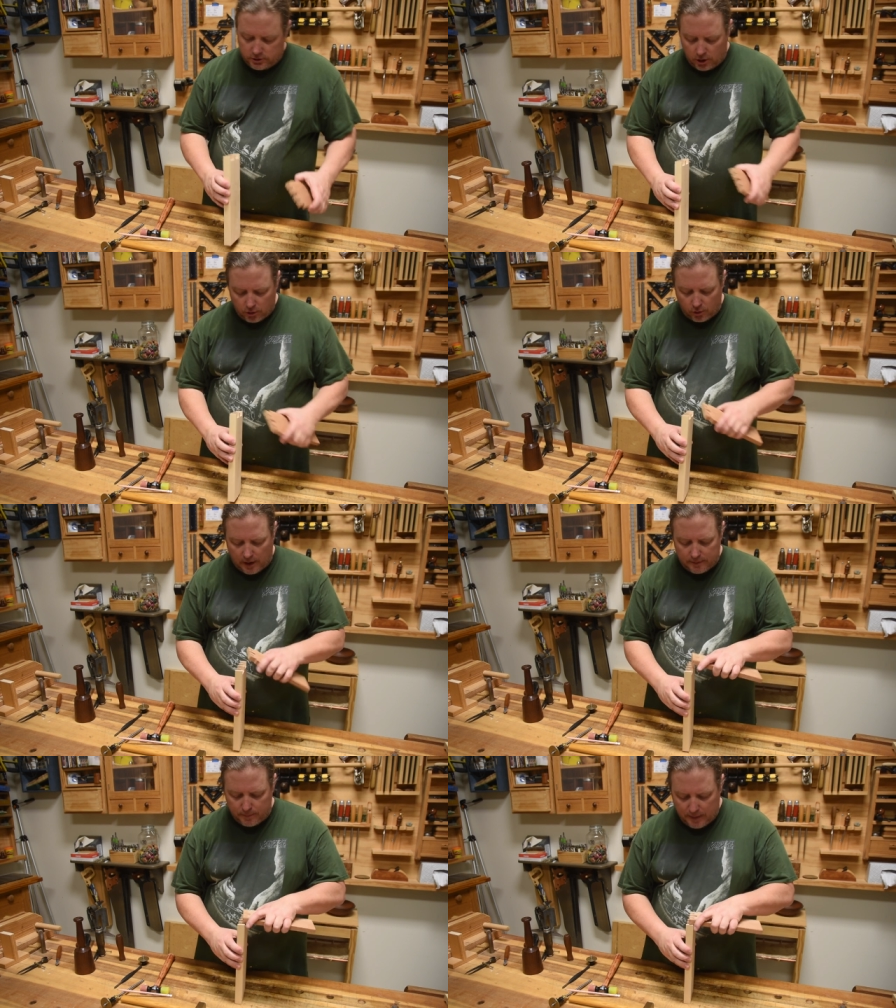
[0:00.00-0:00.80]
So
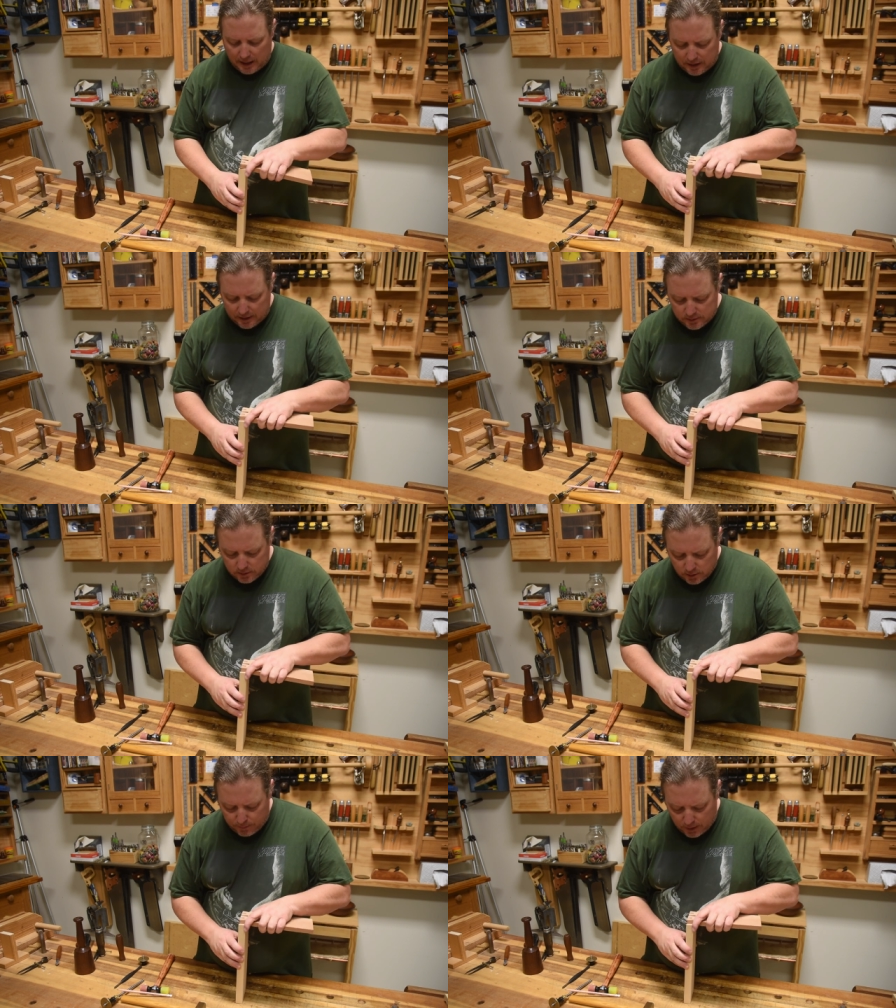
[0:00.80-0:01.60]
grab the mallet,
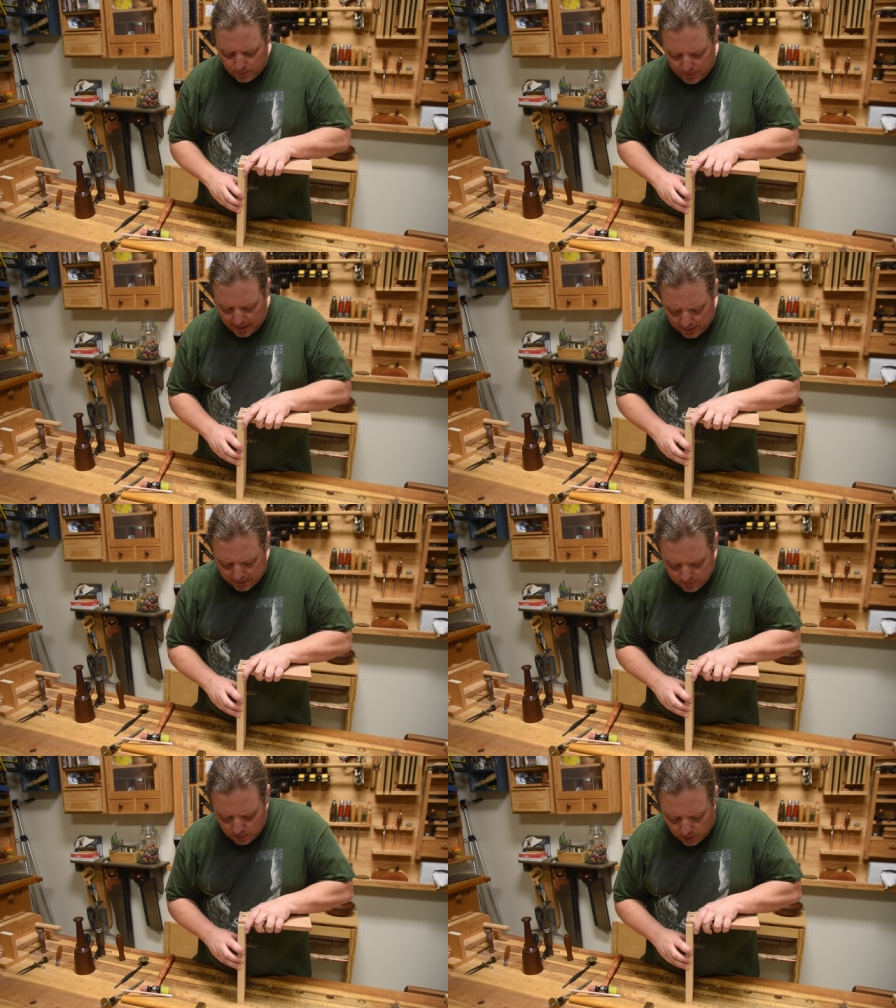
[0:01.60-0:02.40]
the metal
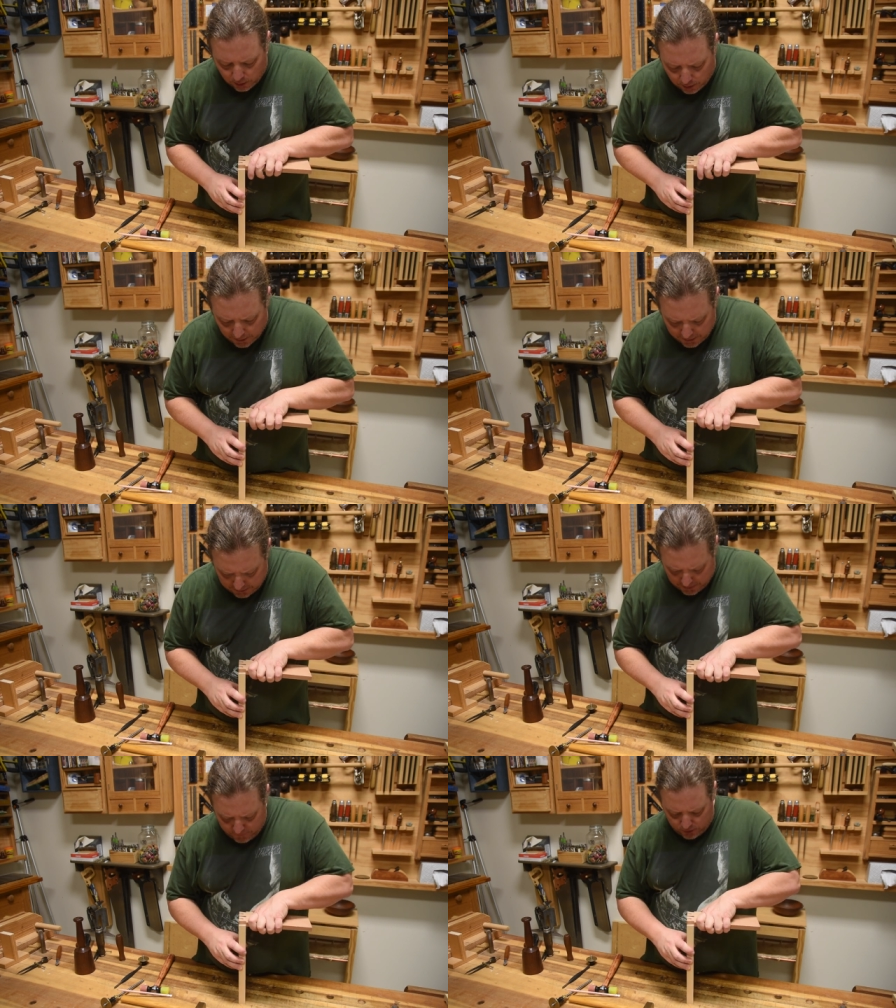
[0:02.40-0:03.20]
mallet,
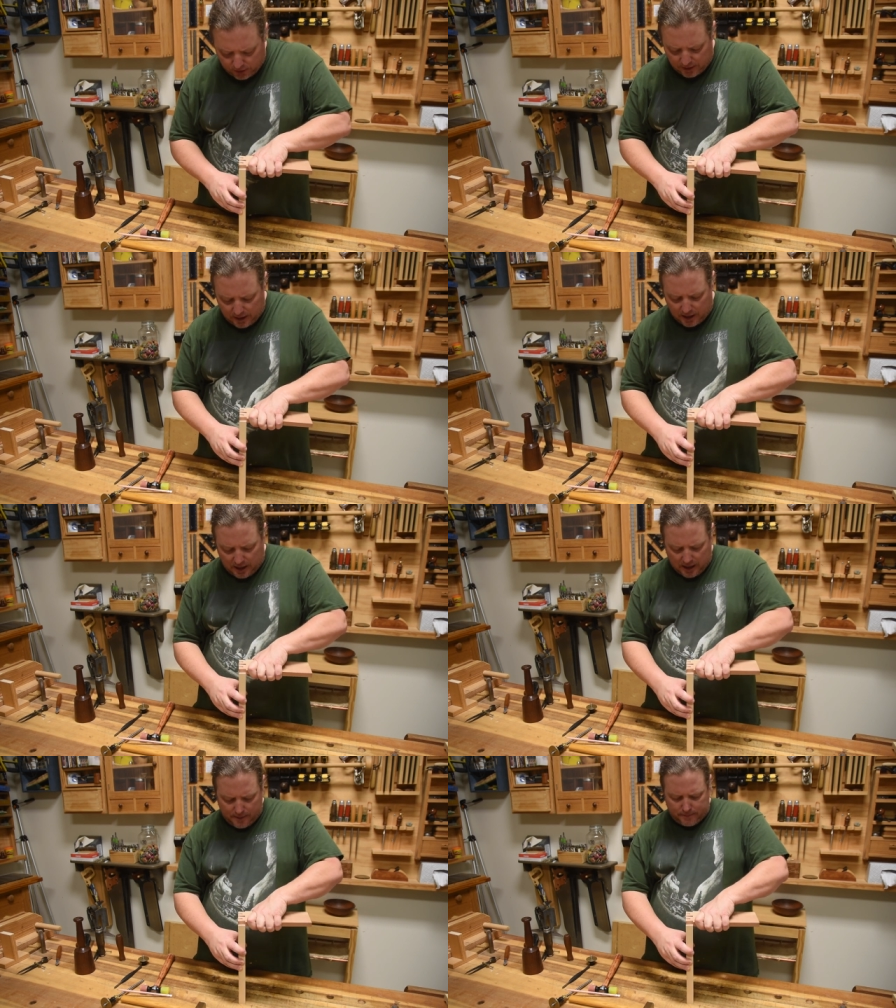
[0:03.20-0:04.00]
line everything
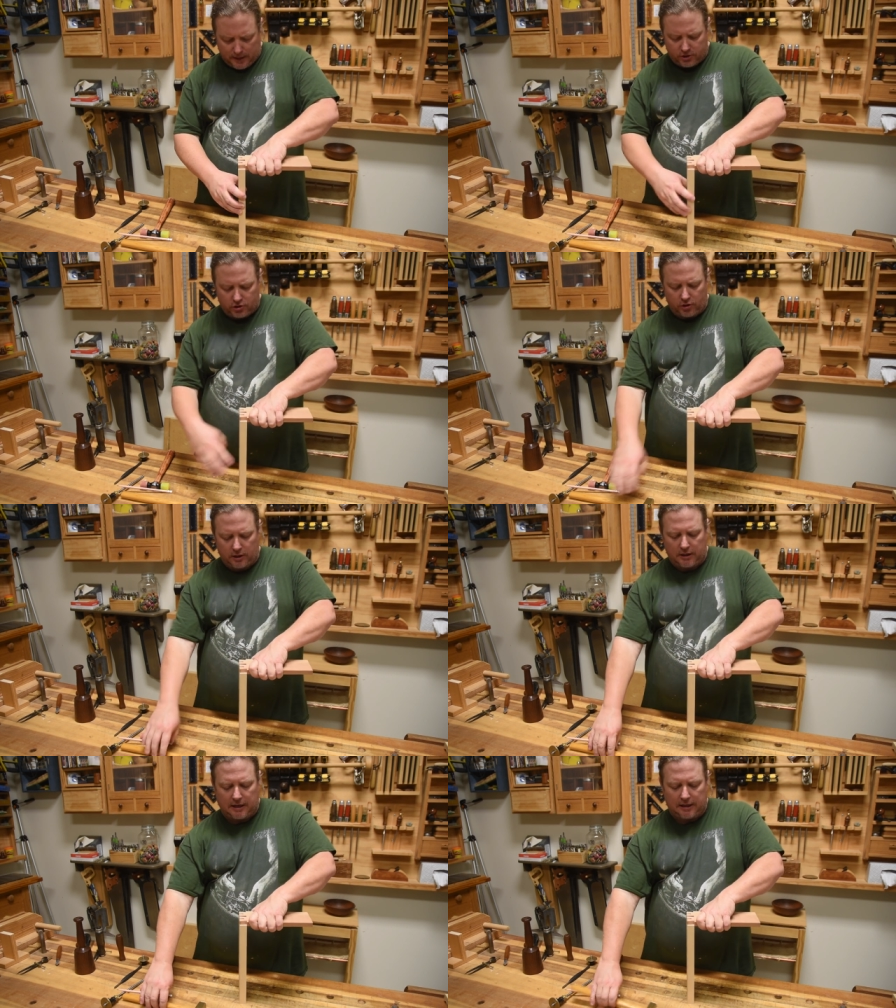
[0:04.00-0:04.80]
up, make sure
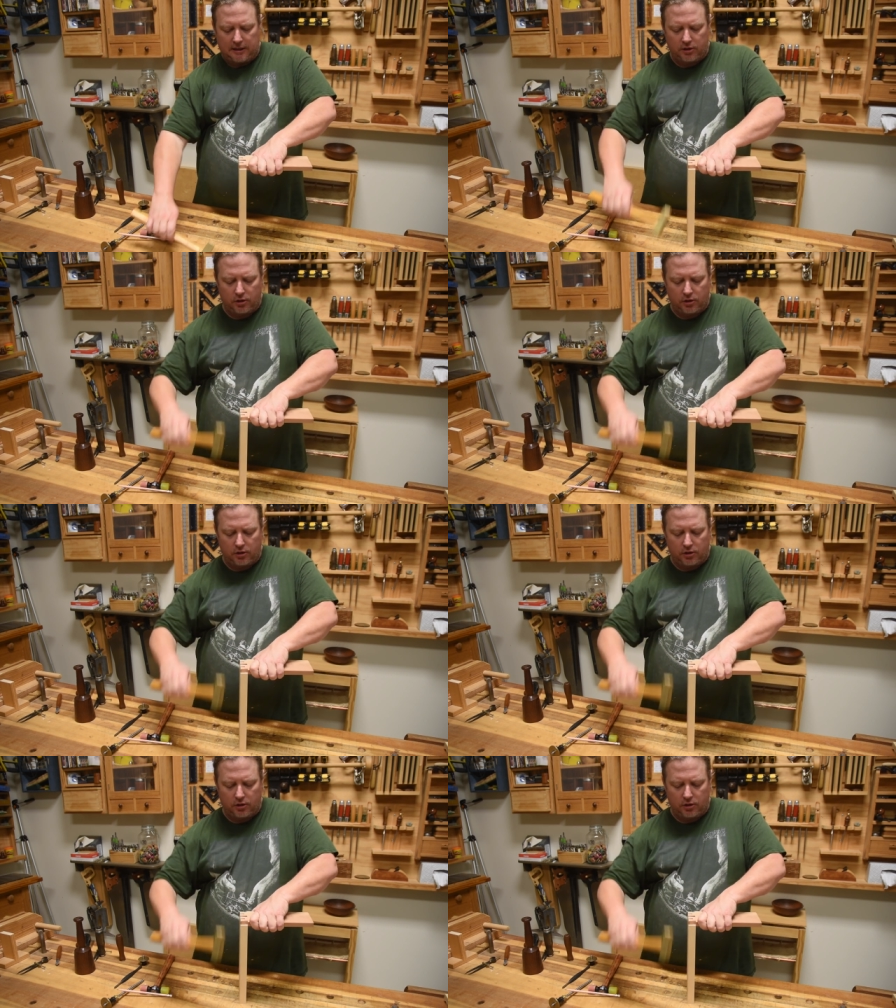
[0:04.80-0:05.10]
you're ninety